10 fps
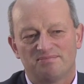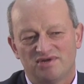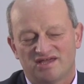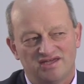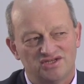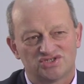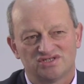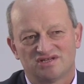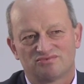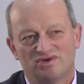
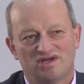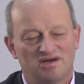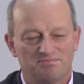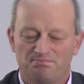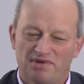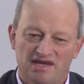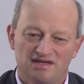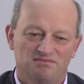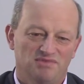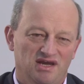application, it will
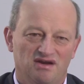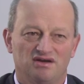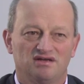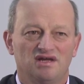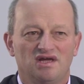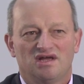ping the meter,